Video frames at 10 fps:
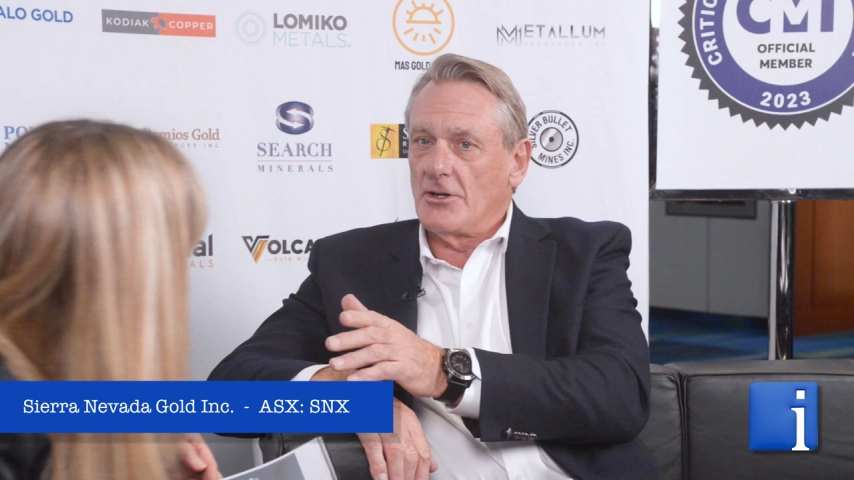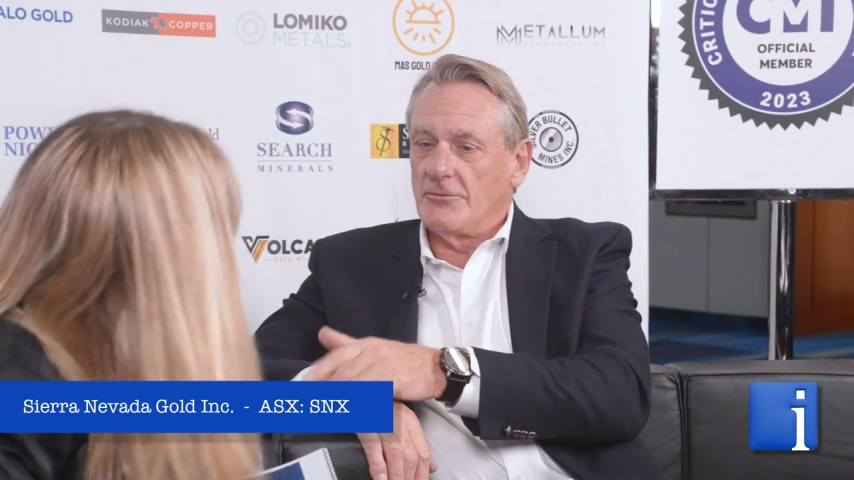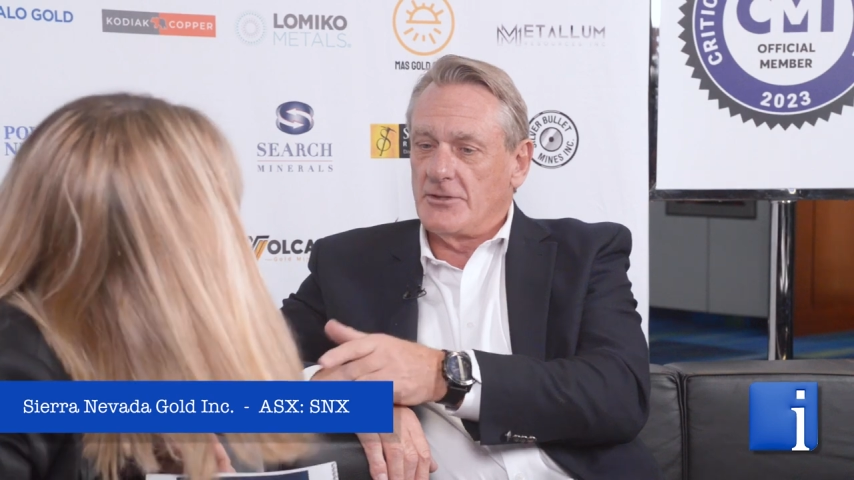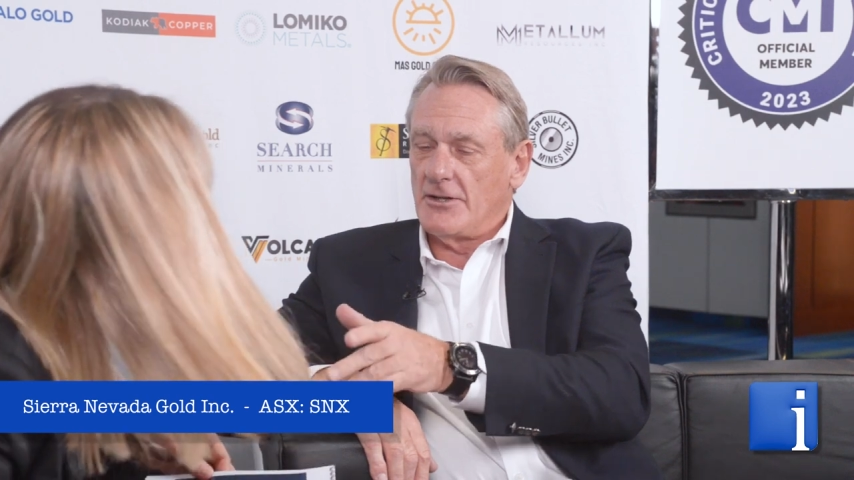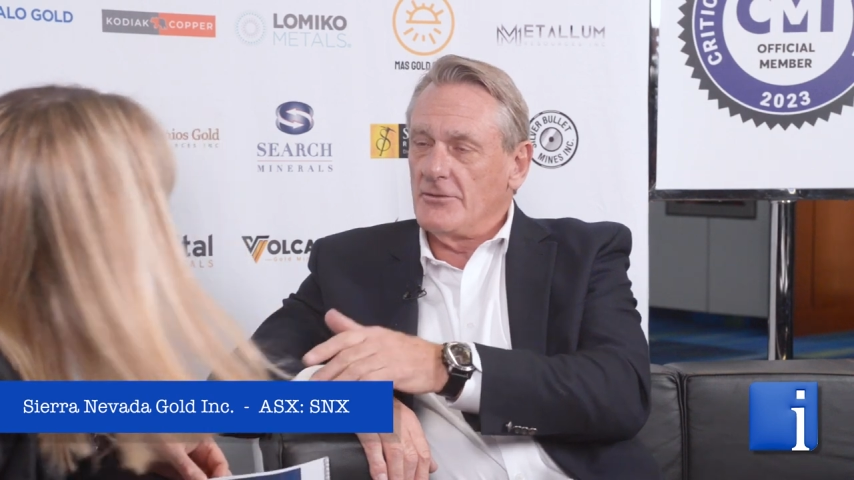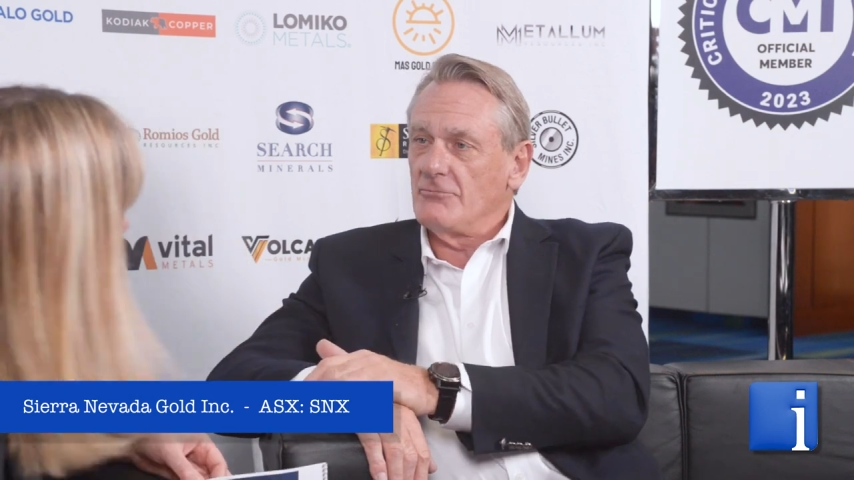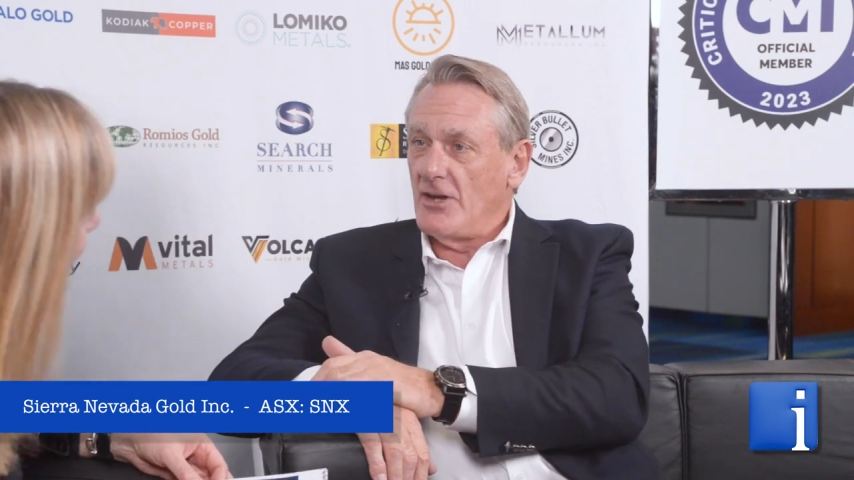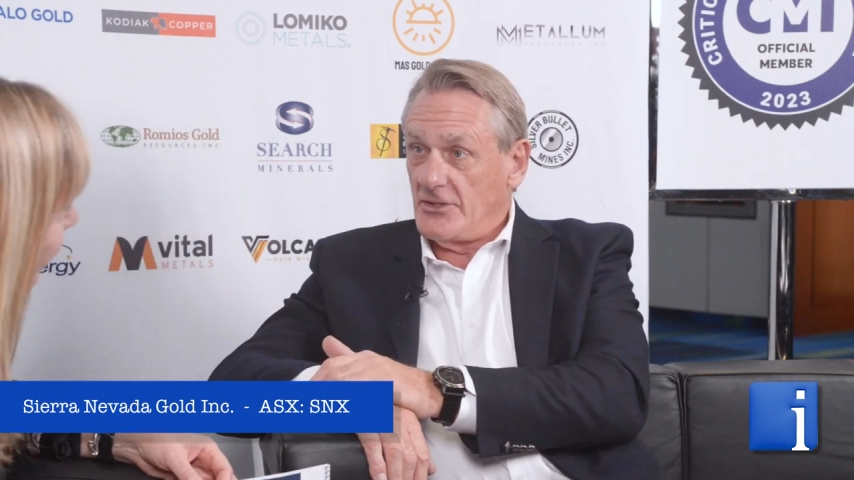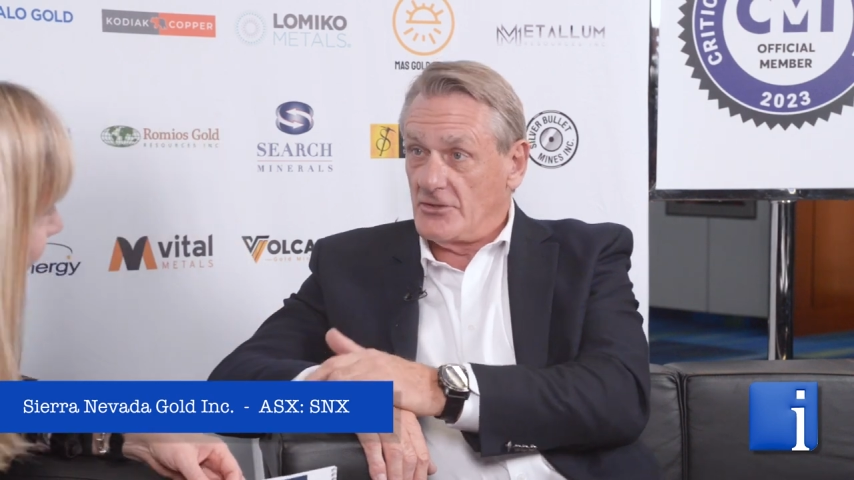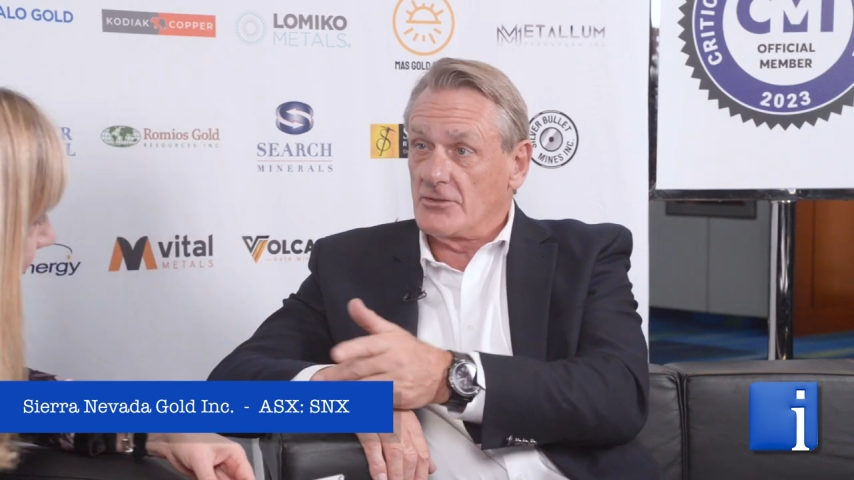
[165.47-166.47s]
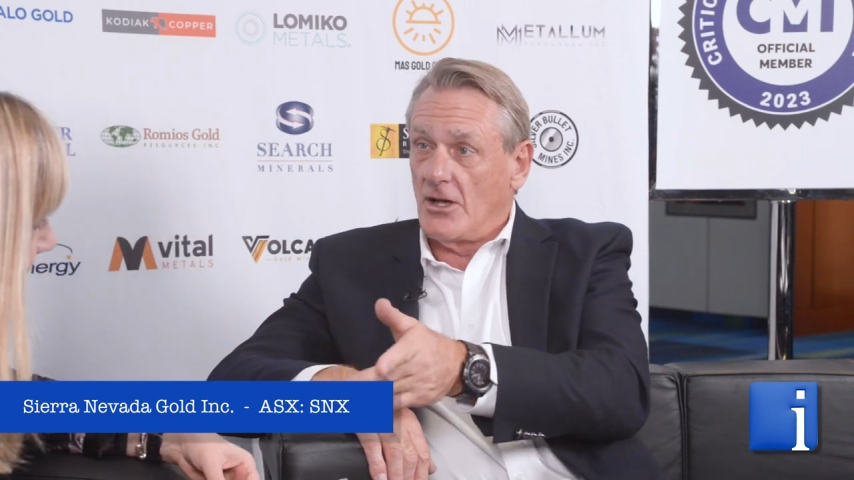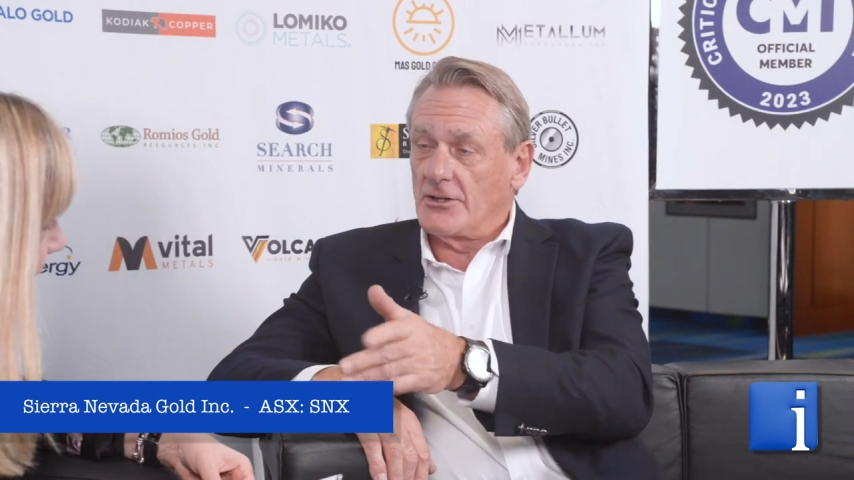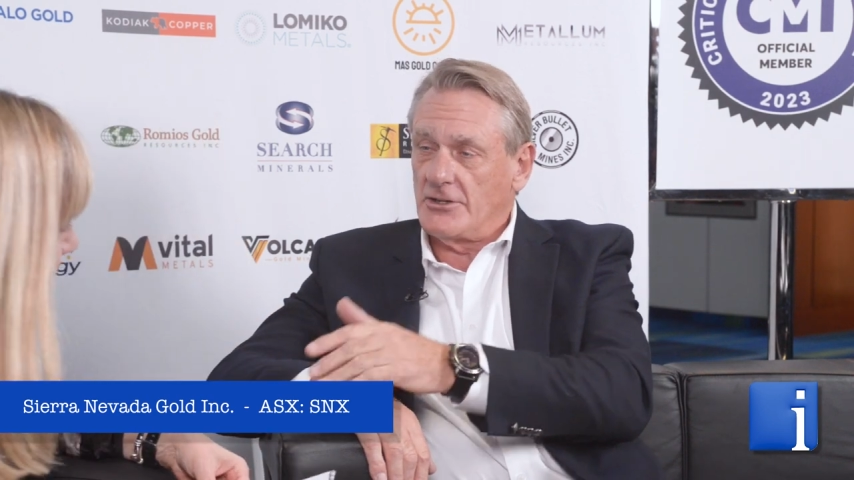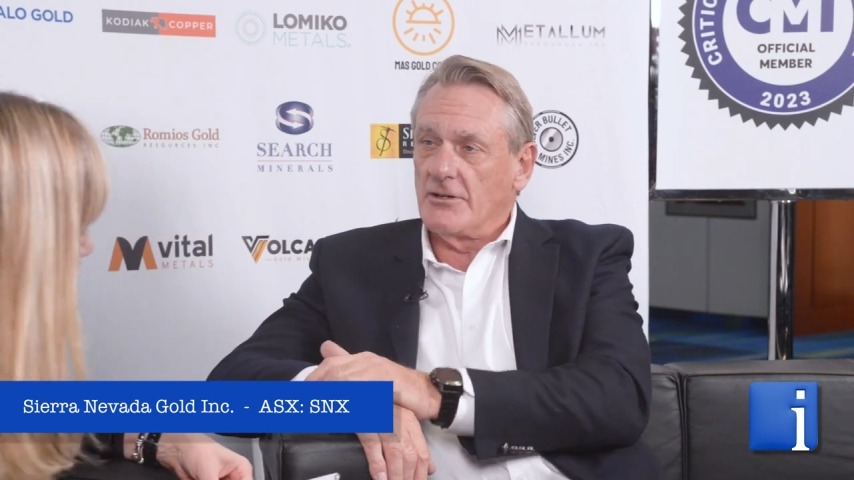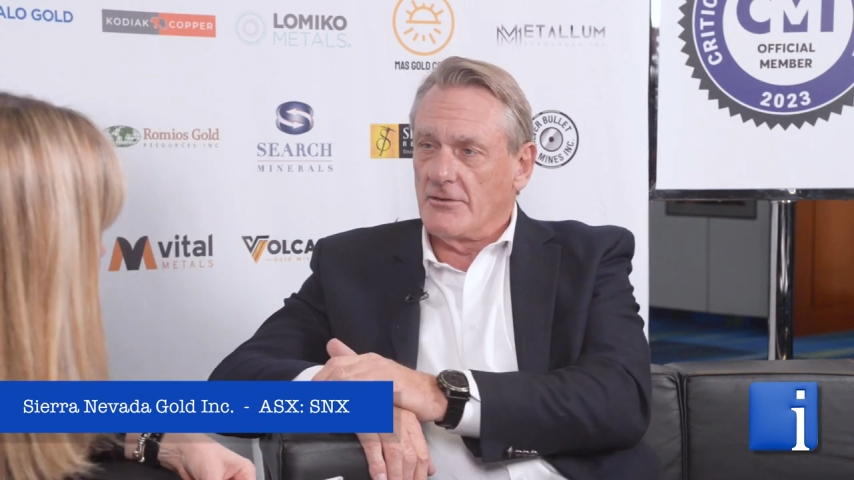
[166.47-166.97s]
I've done ventures
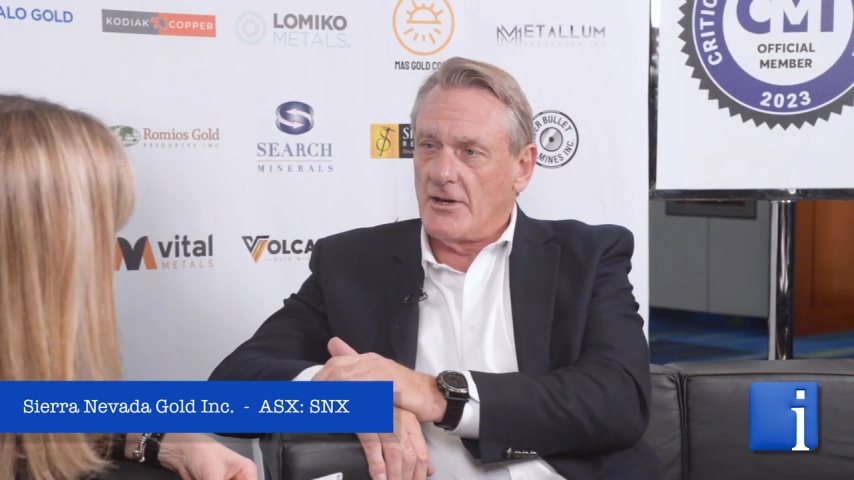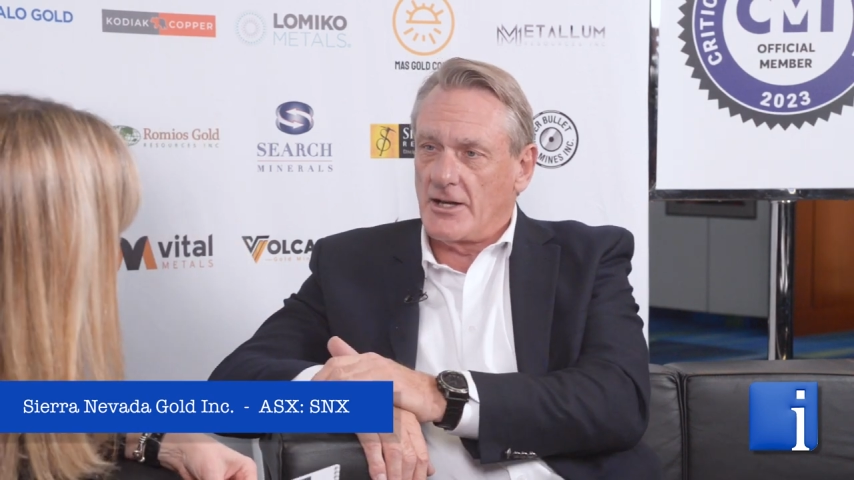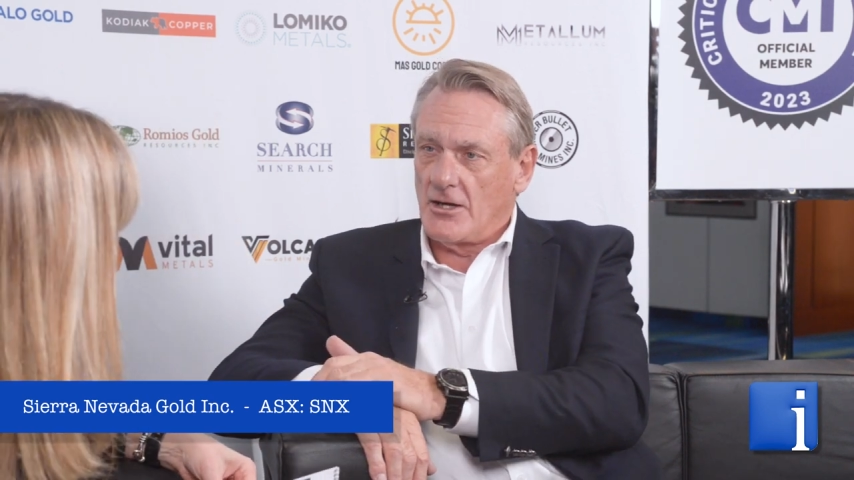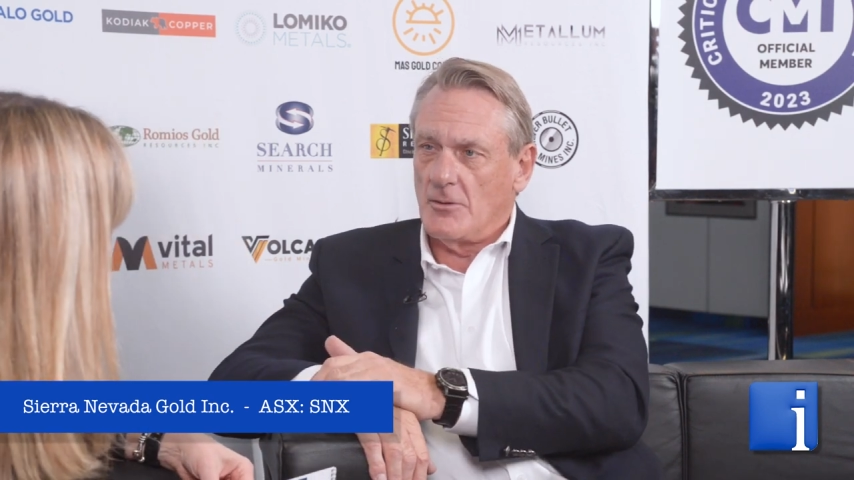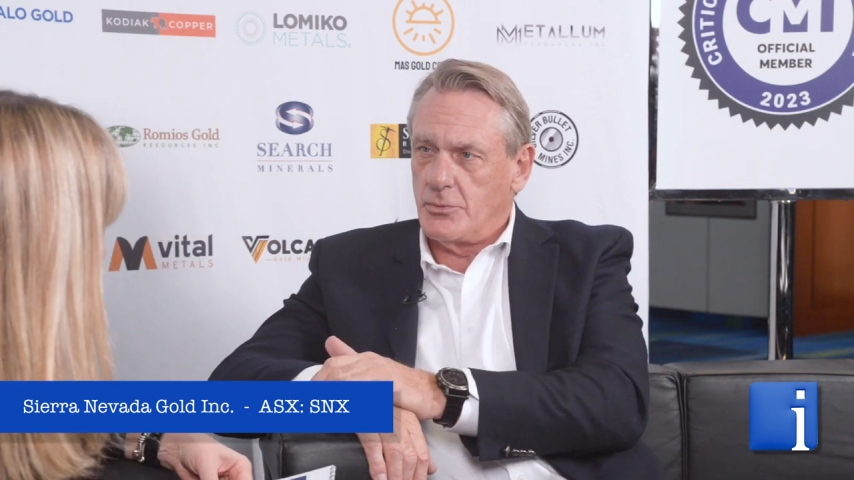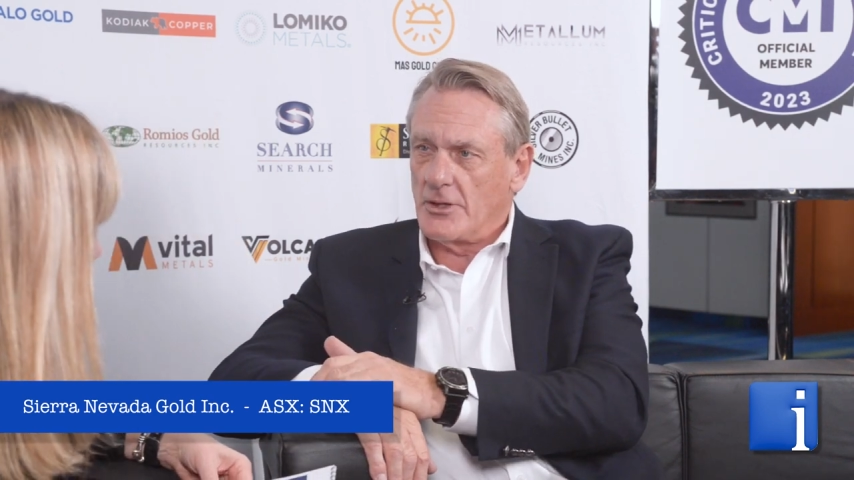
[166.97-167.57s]
like Sierra Nevada Gold,